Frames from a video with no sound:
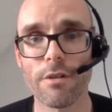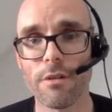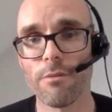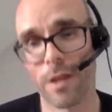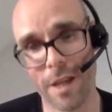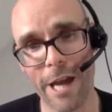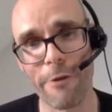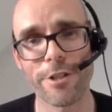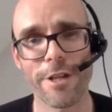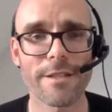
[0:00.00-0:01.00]
with an
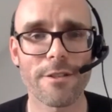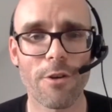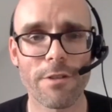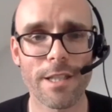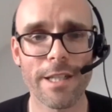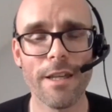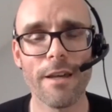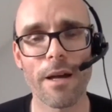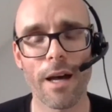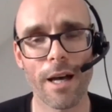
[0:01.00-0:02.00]
Irish accent, obviously,
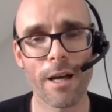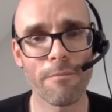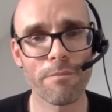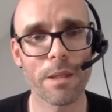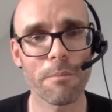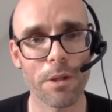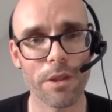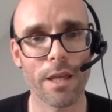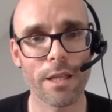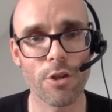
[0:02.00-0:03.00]
but
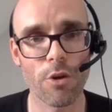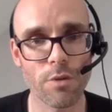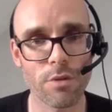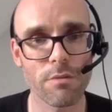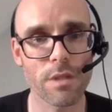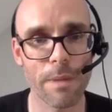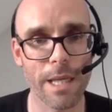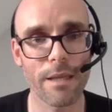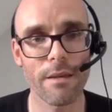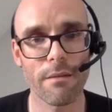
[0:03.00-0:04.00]
they don't
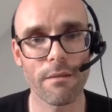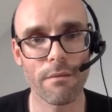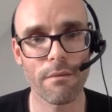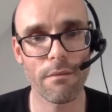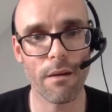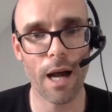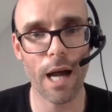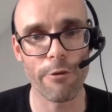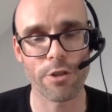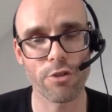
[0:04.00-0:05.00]
speak
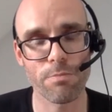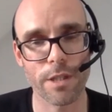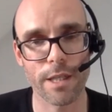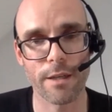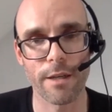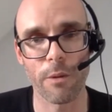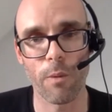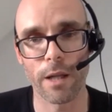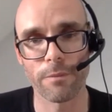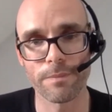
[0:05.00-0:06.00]
Irish particularly
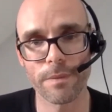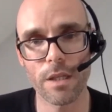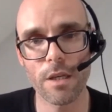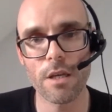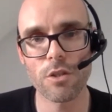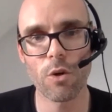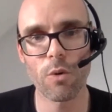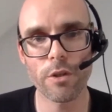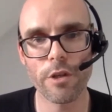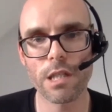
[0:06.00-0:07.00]
well. So I
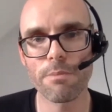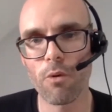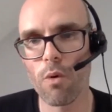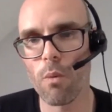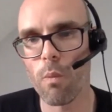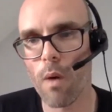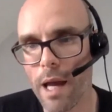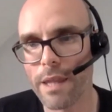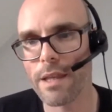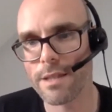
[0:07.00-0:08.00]
want to explore
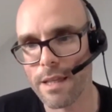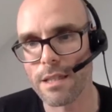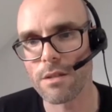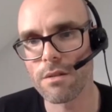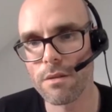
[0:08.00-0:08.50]
why this is.